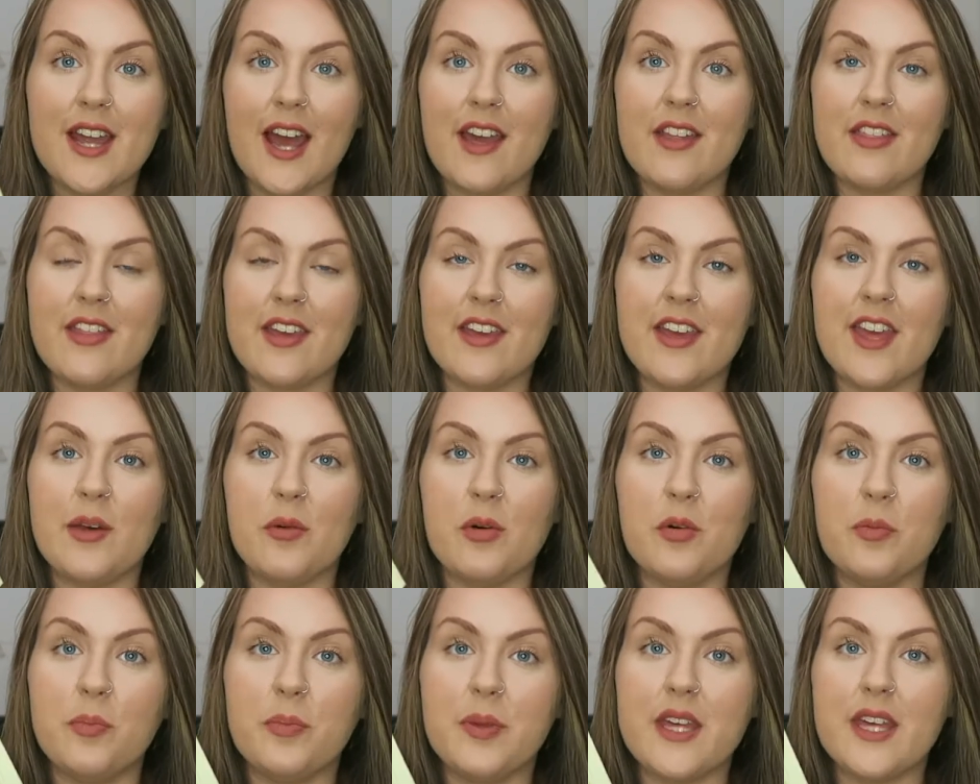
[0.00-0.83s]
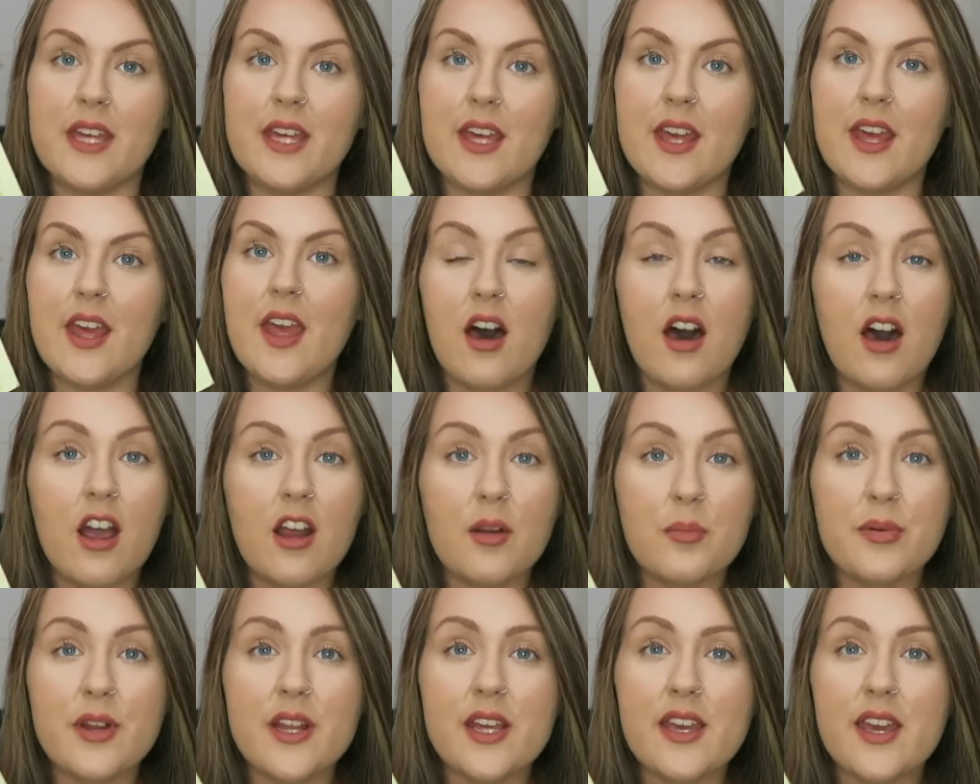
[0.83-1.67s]
I think it will be
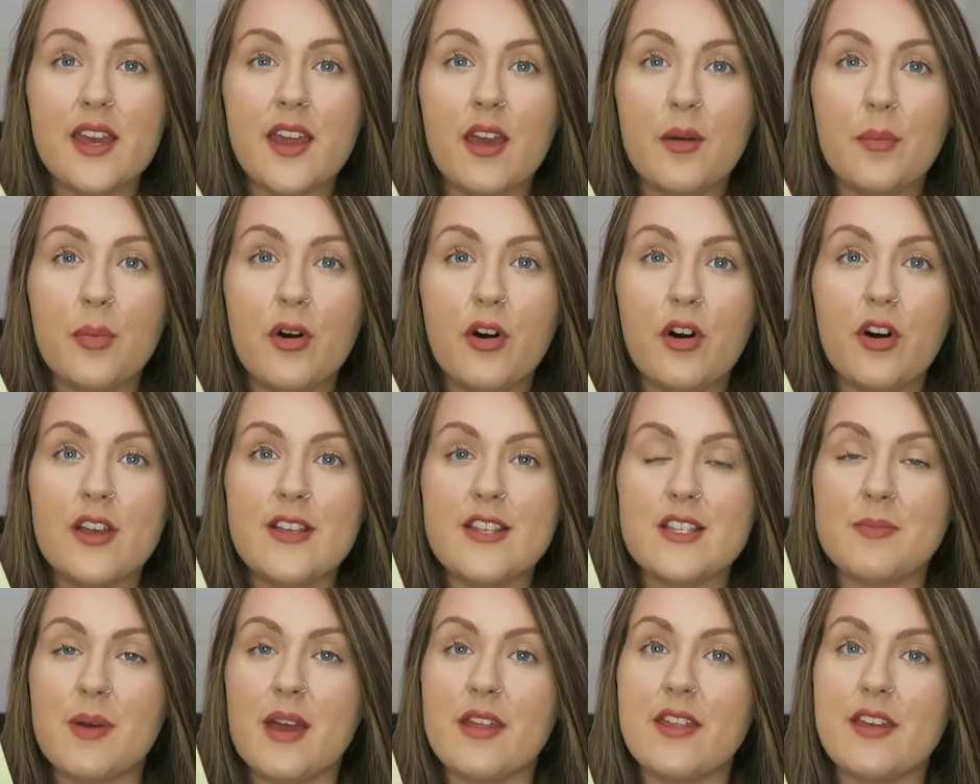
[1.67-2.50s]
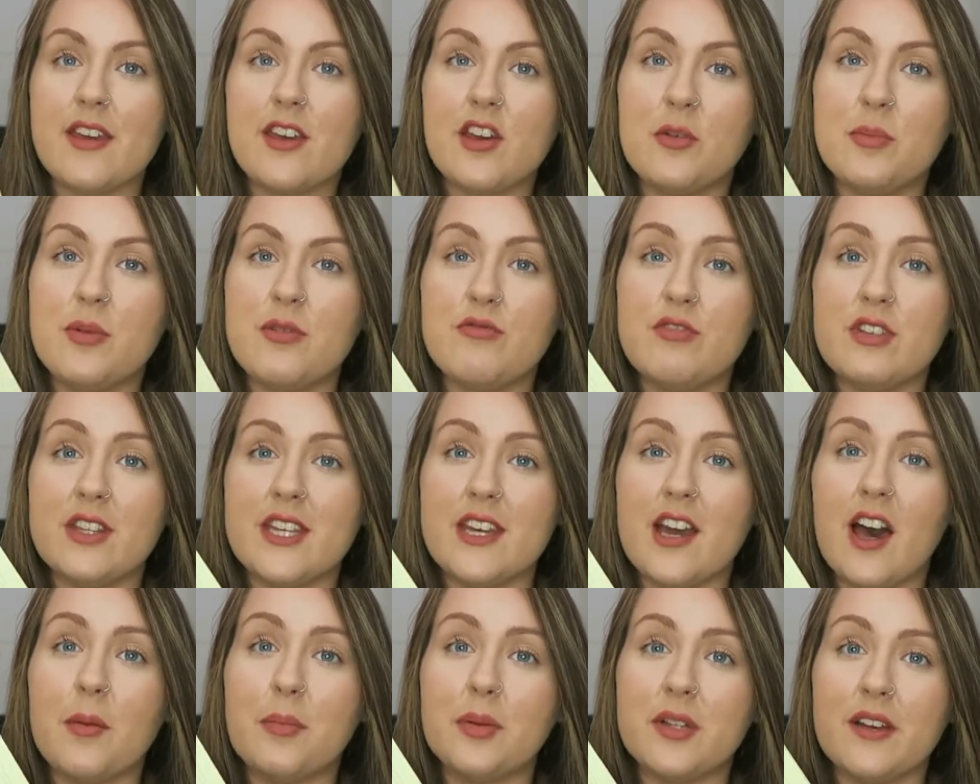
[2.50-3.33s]
heartbreaking at points, but I think it'll be
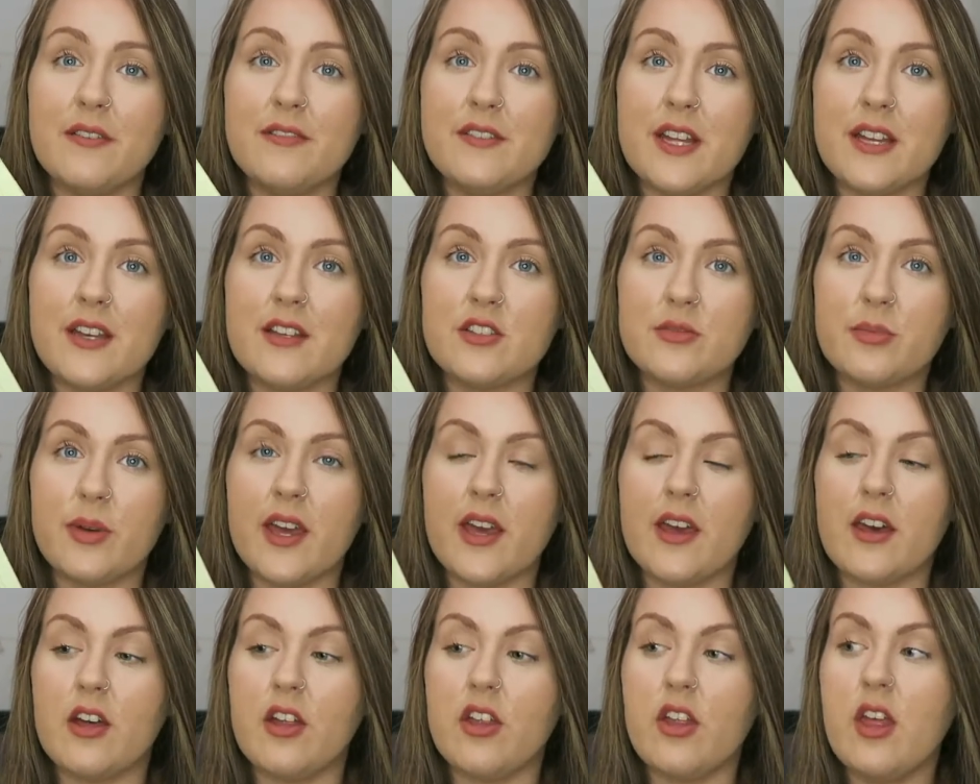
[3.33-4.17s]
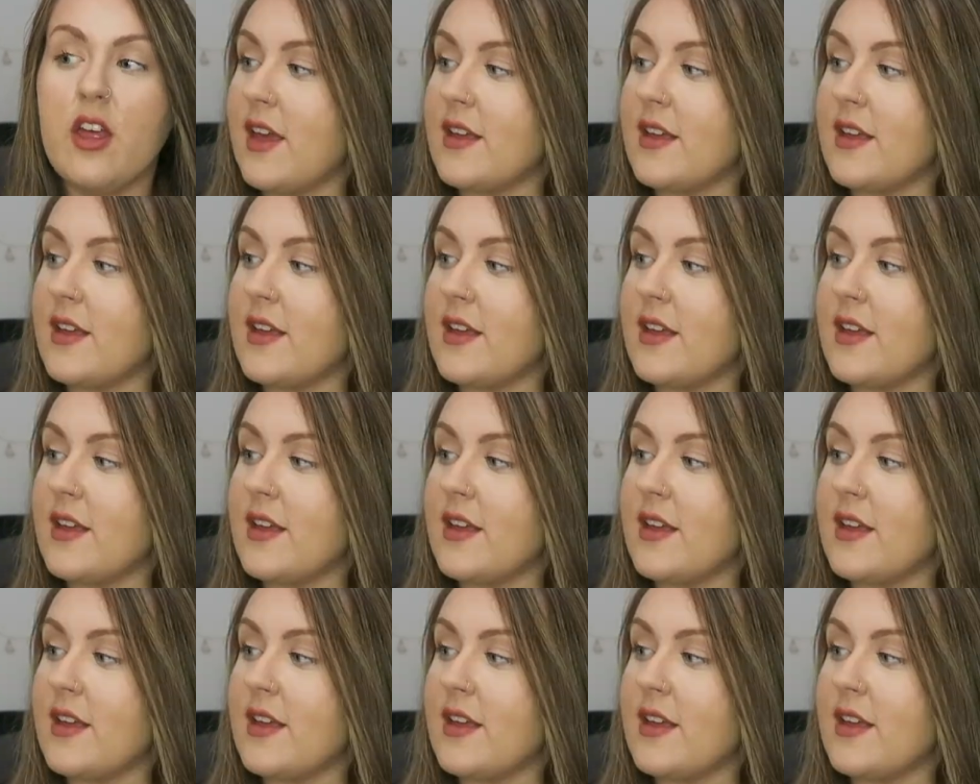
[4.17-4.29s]
really uplifting as well.